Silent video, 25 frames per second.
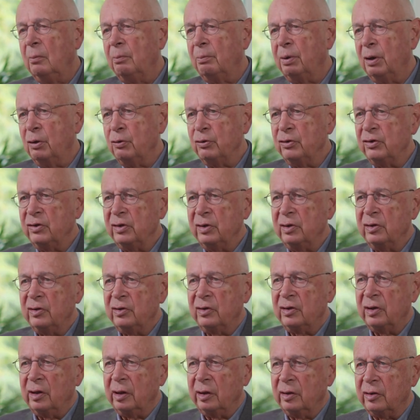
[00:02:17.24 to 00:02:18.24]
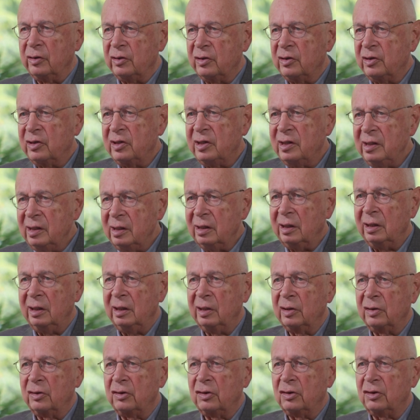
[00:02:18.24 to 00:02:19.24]
poses a
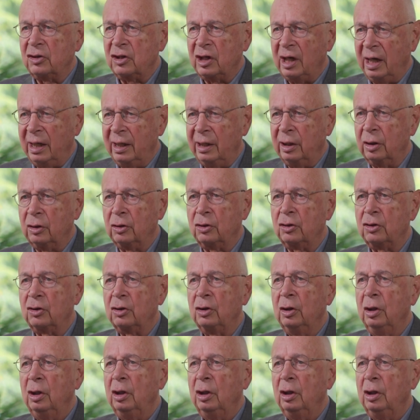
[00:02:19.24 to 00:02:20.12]
serious challenge